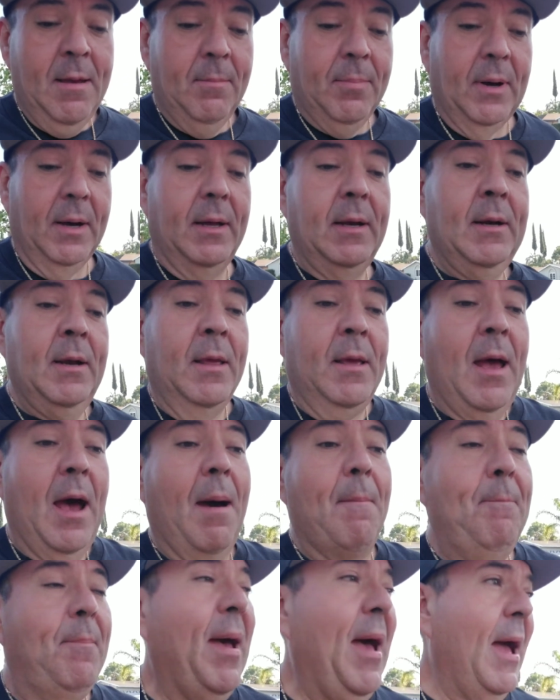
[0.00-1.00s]
But
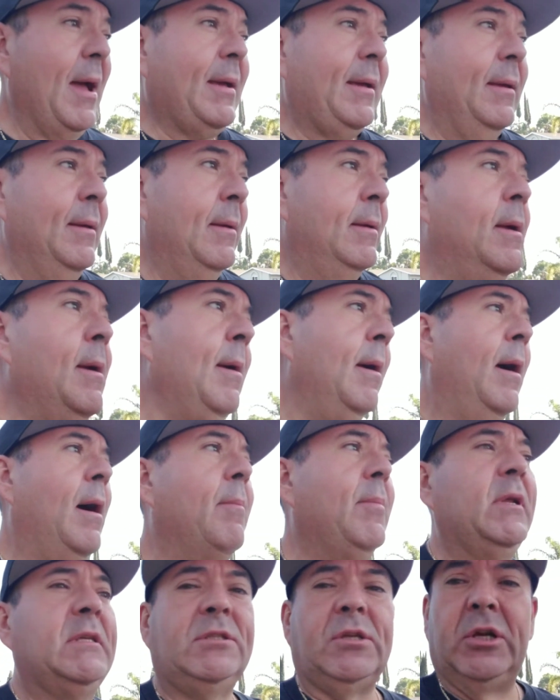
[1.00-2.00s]
I'm back. I'm
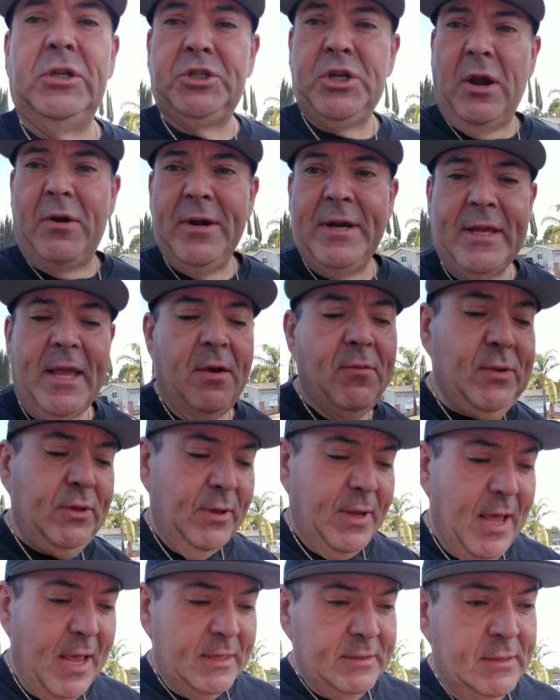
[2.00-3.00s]
gonna start sharing again with you
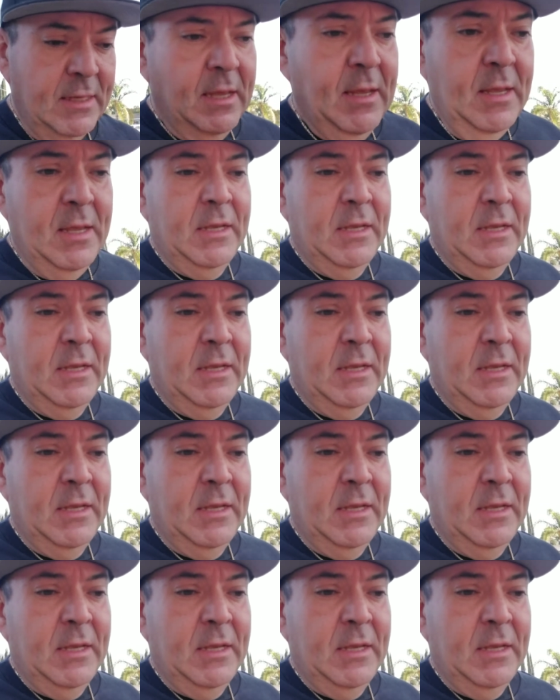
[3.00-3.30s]
guys.